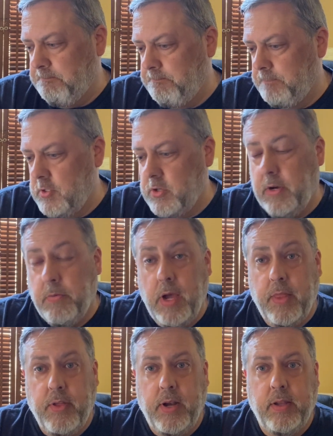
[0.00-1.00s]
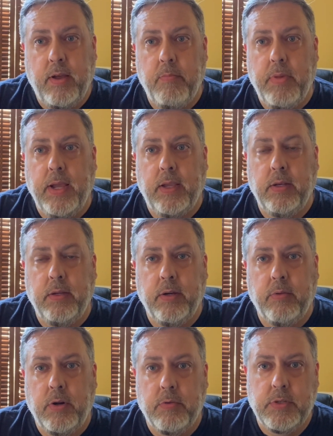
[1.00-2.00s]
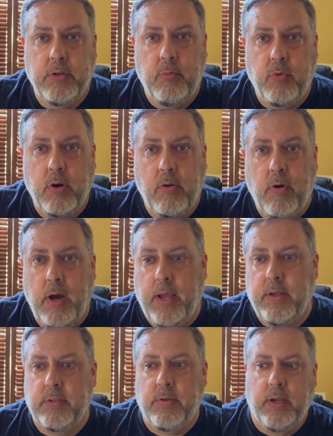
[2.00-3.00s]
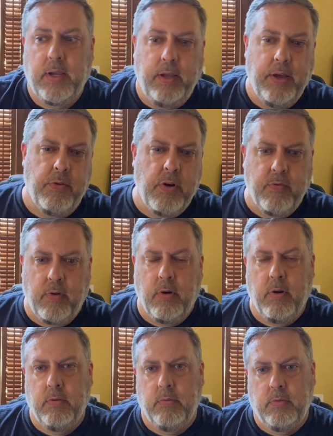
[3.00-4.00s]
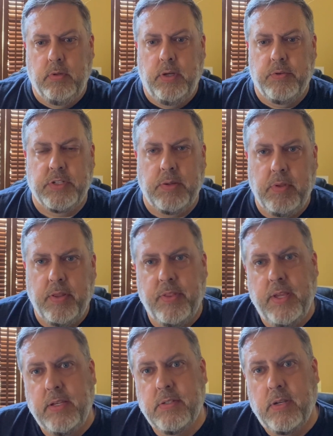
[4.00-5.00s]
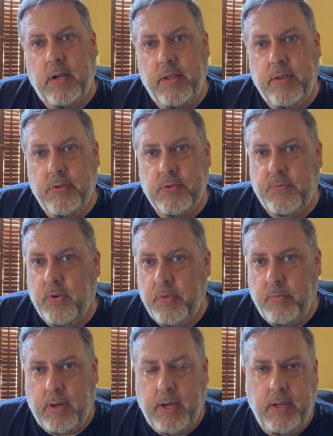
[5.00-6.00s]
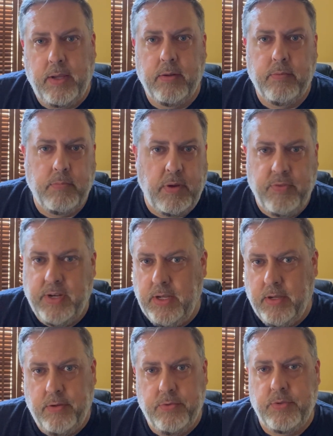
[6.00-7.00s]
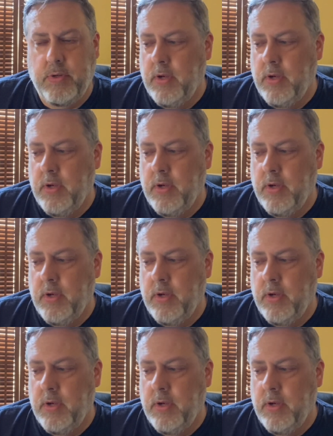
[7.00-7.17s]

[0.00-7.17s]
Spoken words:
So anyway, I thought I'd come back in here where it was a little more quiet so I could go over, you know, some of the things that I use for the bike and my videos,